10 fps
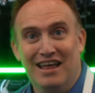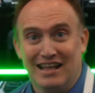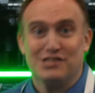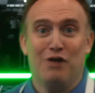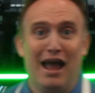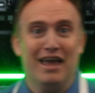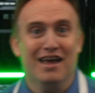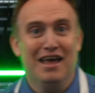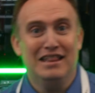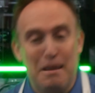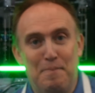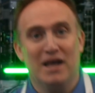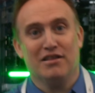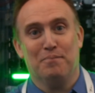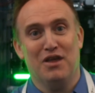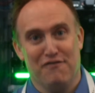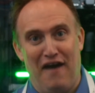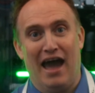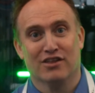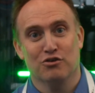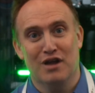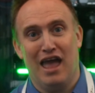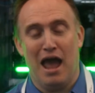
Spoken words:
That's right, they picked up their factory